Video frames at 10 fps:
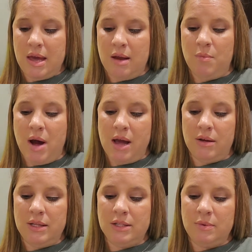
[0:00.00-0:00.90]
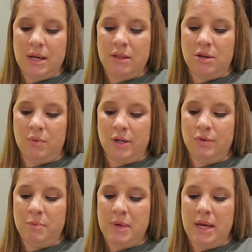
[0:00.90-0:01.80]
and wild and sweet the words
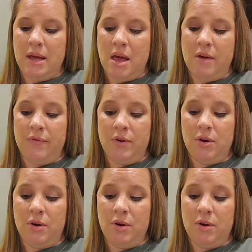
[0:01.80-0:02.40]
repeat of